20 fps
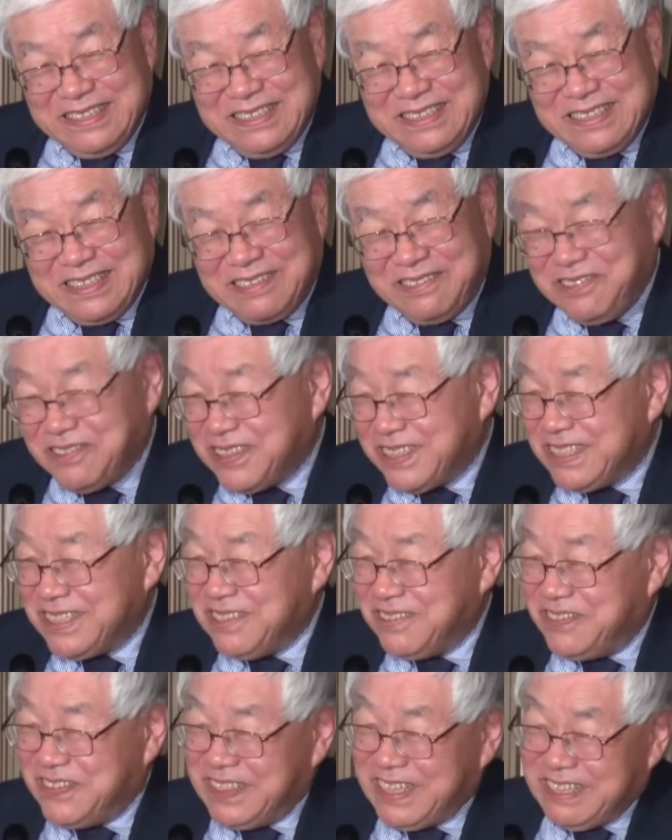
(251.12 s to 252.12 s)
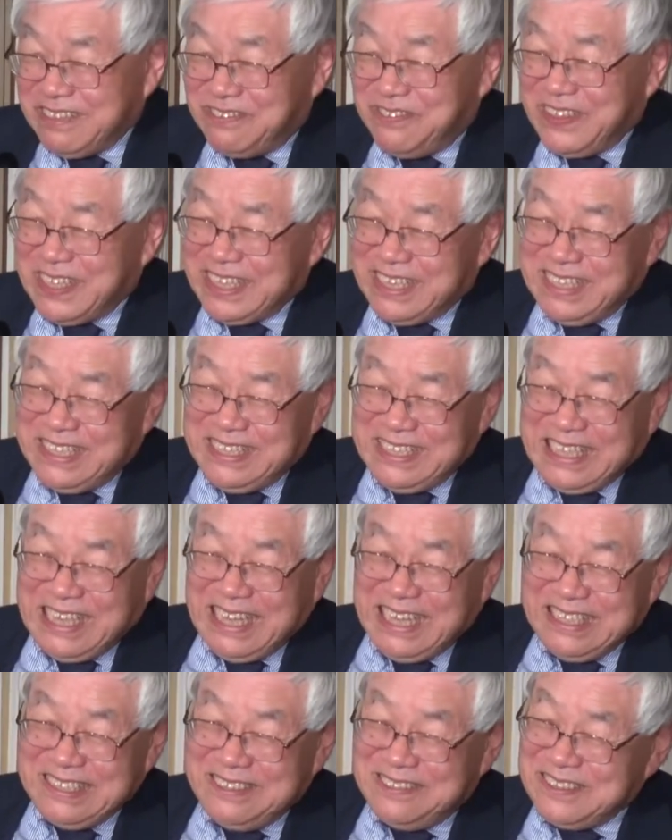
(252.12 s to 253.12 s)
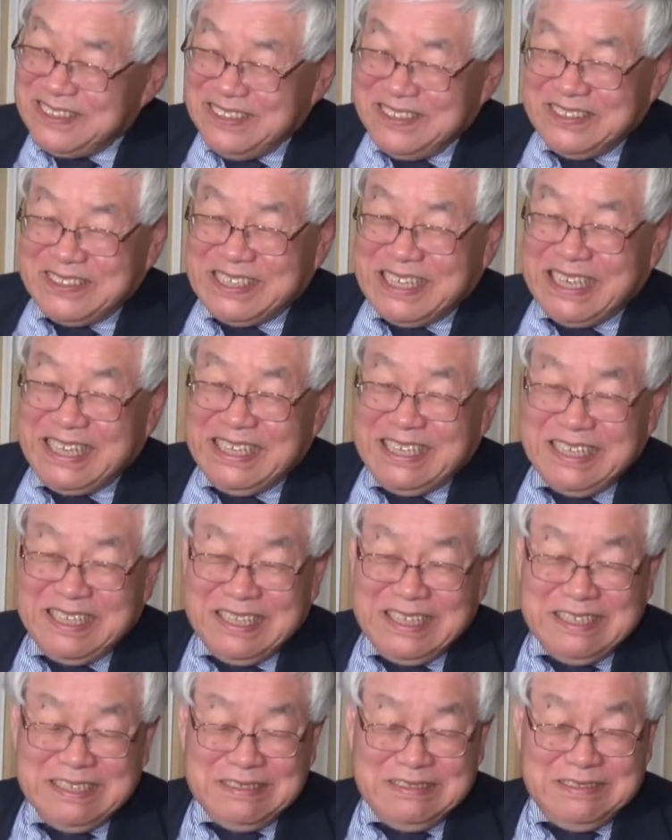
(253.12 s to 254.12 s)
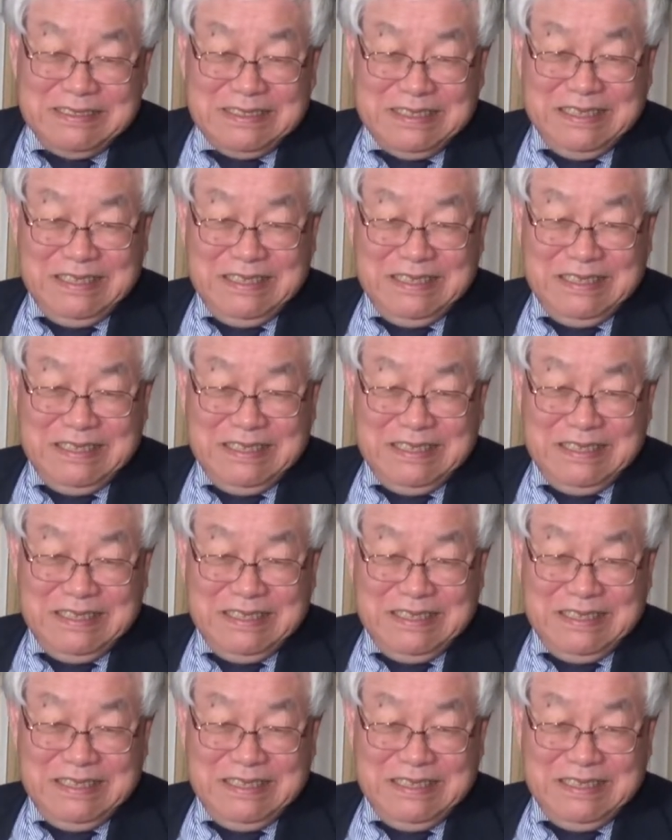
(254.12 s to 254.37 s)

the quality of life, but I don't know. I heard